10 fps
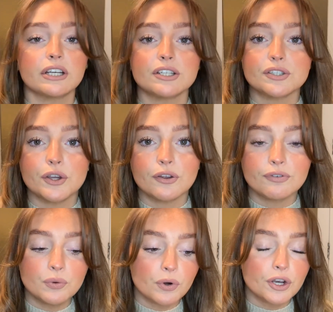So if you
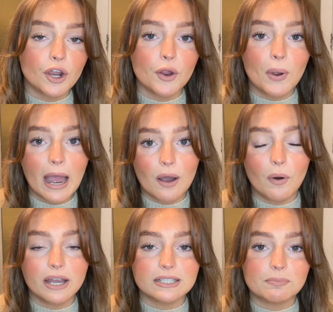want to know how I
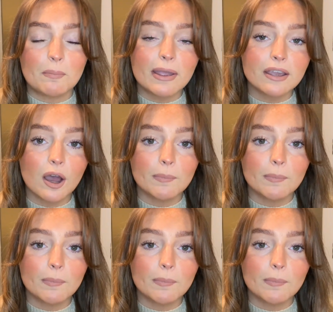did my makeup